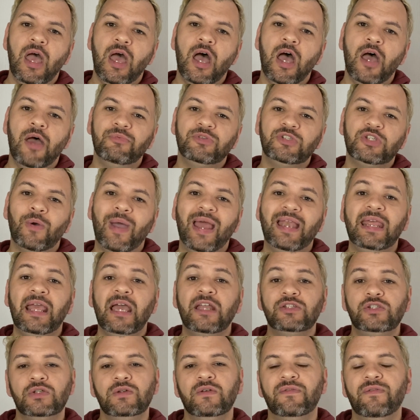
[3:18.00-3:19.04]
So any
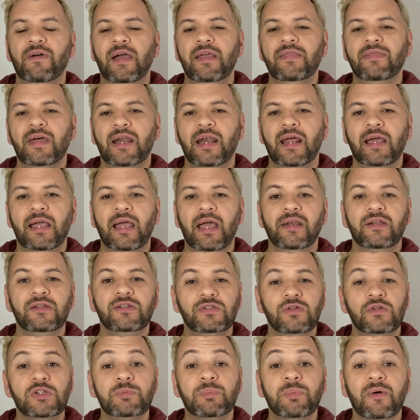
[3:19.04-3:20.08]
I do find that are kind of
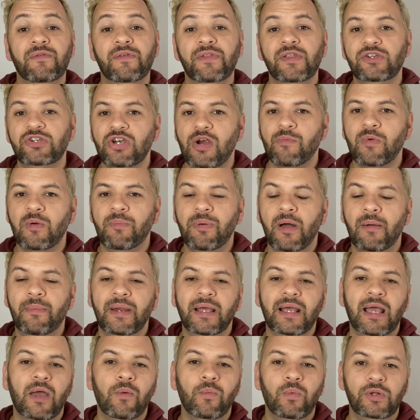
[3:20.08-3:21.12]
suitable for the general
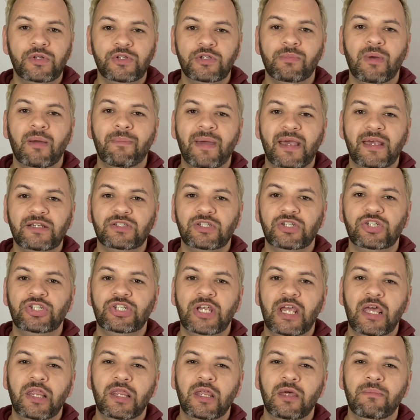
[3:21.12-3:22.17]
public, I will do my best to
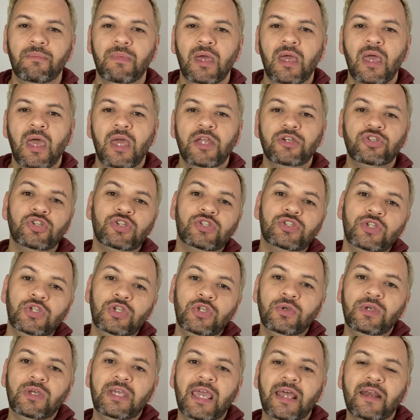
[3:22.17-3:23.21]
share them, just so
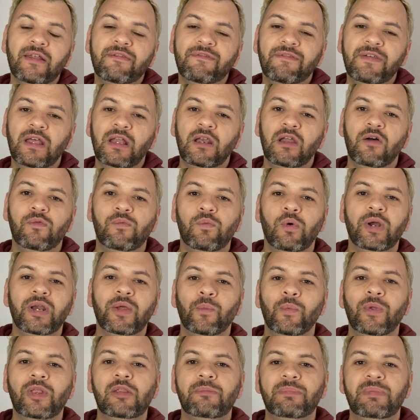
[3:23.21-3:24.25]
you can get a feel of what
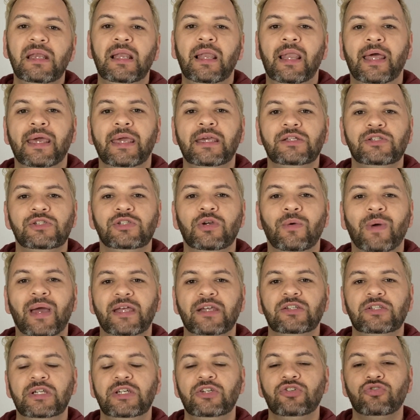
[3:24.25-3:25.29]
it will be like to
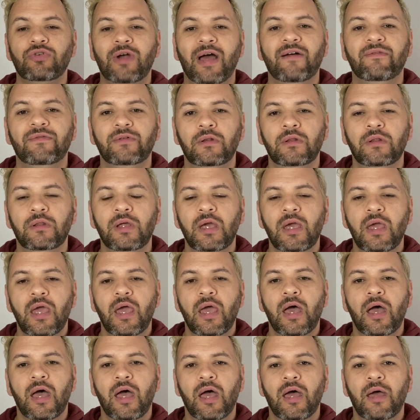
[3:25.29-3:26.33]
actually travel
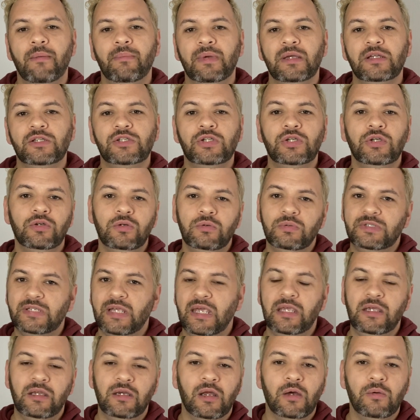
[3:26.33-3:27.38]
to
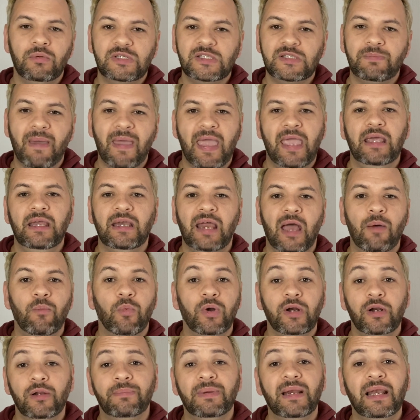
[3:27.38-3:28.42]
say Spain, and
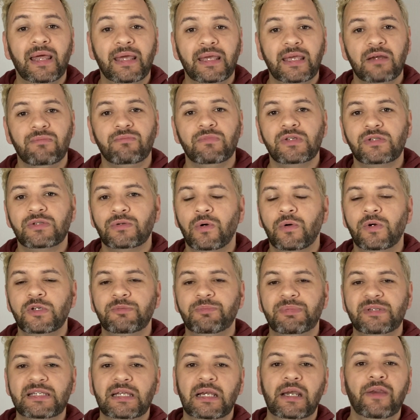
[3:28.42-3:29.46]
what it will be like in
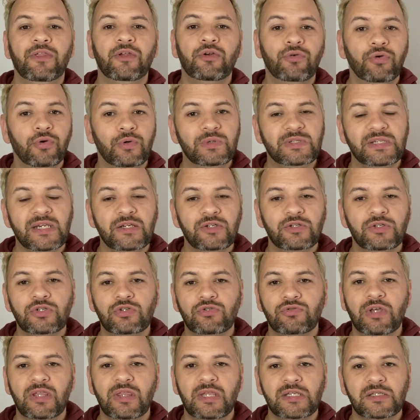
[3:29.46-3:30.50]
resort. Particularly the cruise
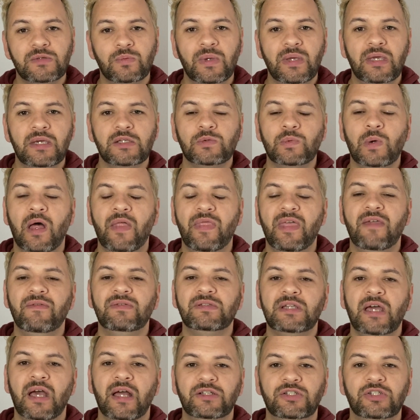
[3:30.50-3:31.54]
industry this week as well, they've
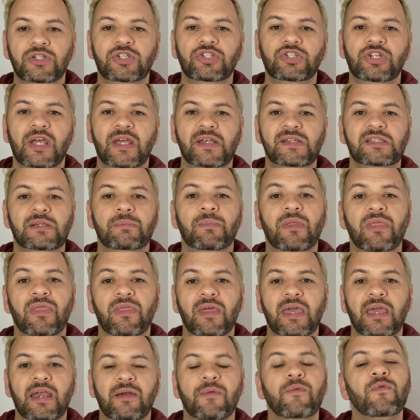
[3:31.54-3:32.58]
started to share some of
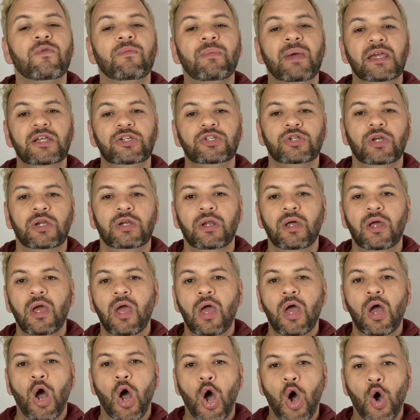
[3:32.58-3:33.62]
their information
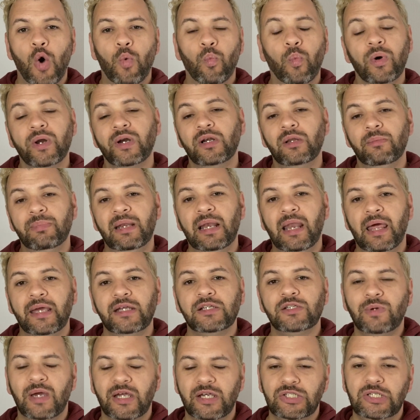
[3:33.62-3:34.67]
on what it'll be
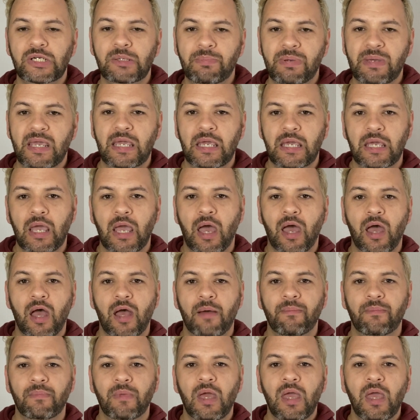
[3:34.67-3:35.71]
like to actually be
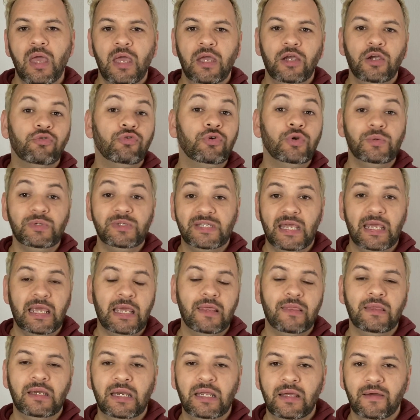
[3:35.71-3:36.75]
cruising
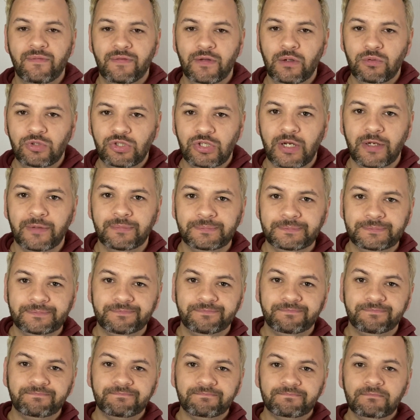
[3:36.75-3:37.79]
in the near future.
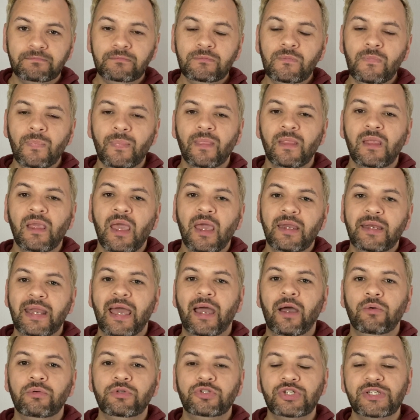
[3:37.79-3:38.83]

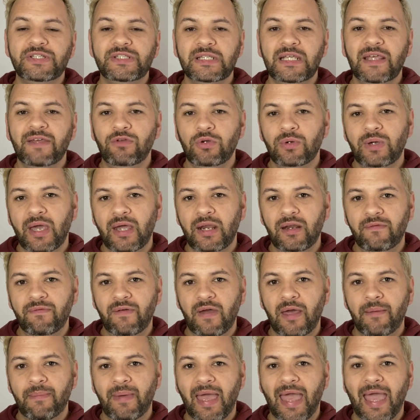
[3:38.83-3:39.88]
Now, just to give you kind of
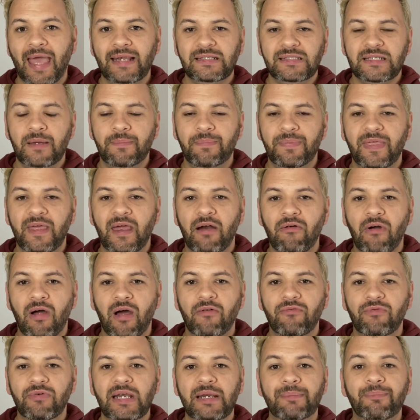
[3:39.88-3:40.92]
a heads up, there
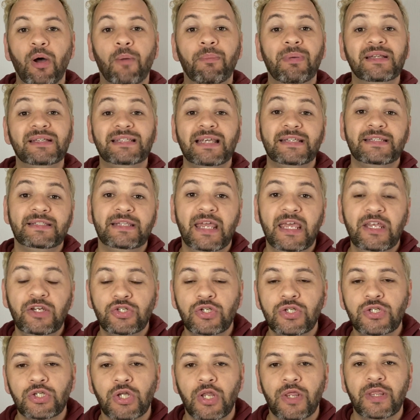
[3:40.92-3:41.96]
are really popular
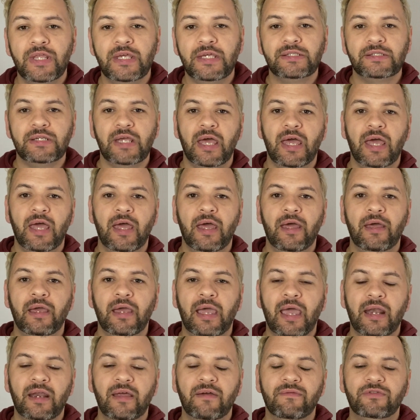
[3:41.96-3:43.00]
destinations on this
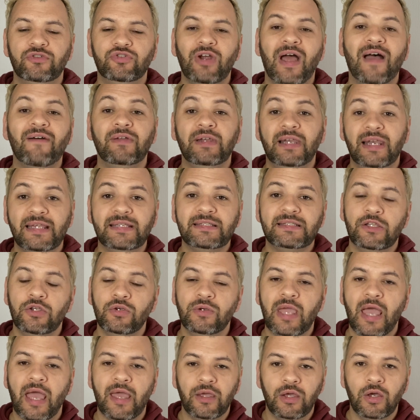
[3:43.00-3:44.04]
kind of travel list that
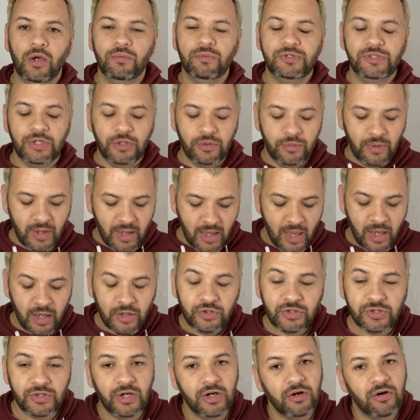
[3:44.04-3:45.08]
you can go to.
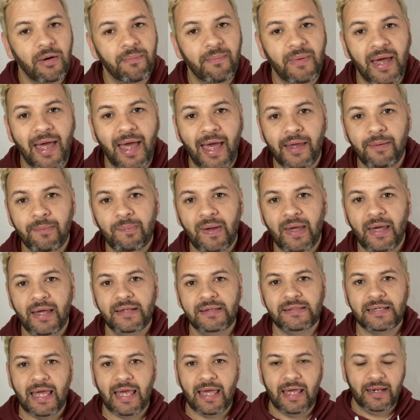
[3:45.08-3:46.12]
Just going to grab my
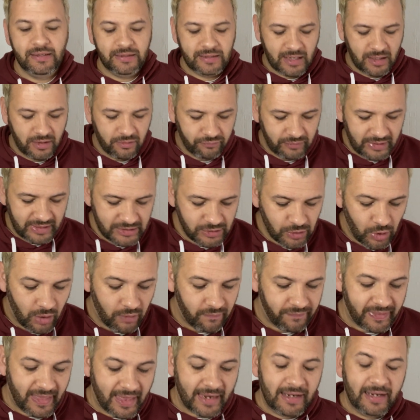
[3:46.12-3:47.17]
iPad and kind of read
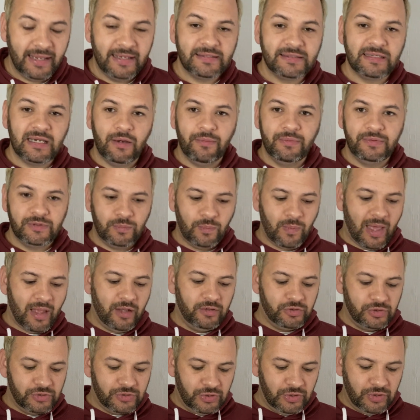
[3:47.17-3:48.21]
off that list now as
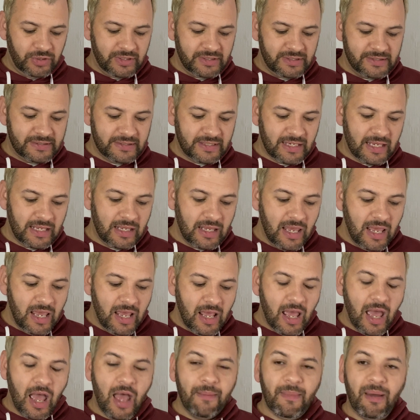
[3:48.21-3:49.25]
well, just so you can see.
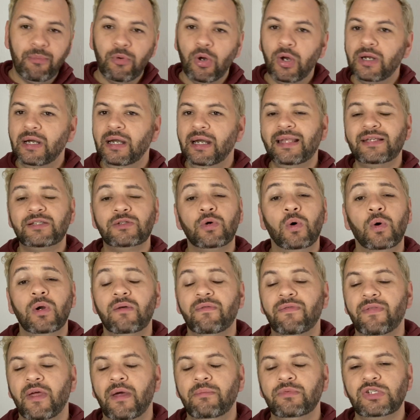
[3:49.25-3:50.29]
I'm not going to list all
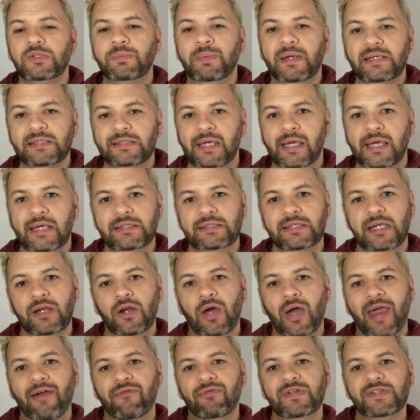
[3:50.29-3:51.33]
of them, just because, like I say,
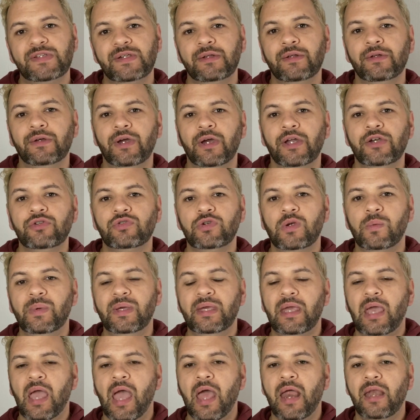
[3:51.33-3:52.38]
not every single country
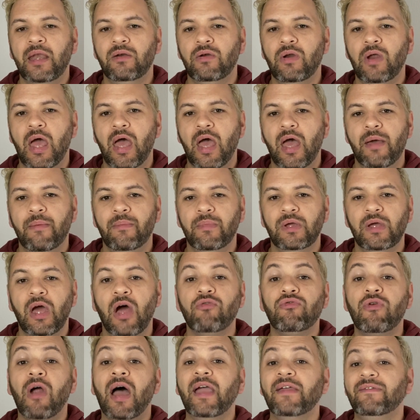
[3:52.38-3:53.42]
we can
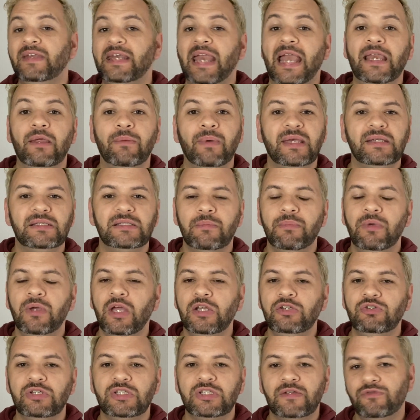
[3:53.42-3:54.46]
arrive in anyway. Some
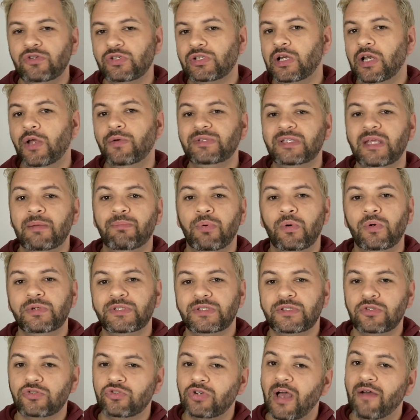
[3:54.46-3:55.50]
countries have just closed their
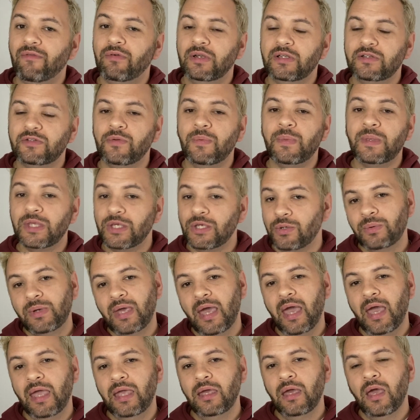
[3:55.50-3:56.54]
borders to travellers from the
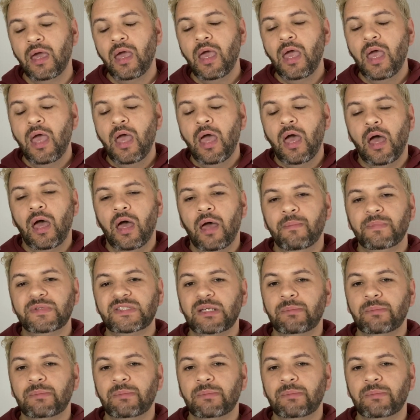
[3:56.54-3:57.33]
UK.